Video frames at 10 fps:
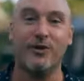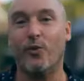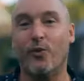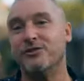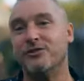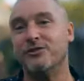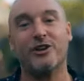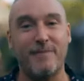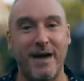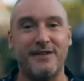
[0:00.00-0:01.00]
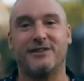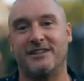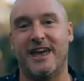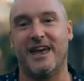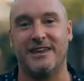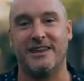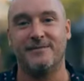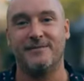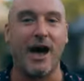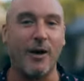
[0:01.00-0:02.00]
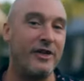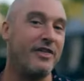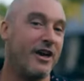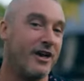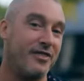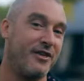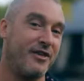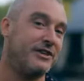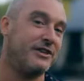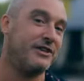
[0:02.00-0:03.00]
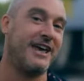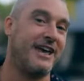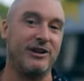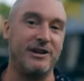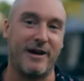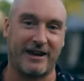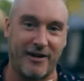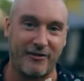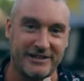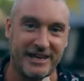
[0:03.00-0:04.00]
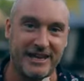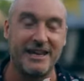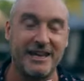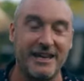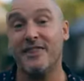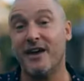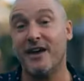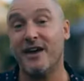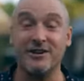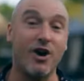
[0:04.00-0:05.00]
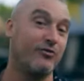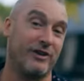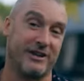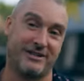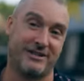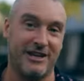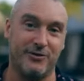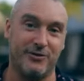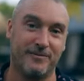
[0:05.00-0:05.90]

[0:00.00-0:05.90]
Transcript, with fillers: when you join Maeve today. And with her 30-day money-back guarantee, there is no risk to you.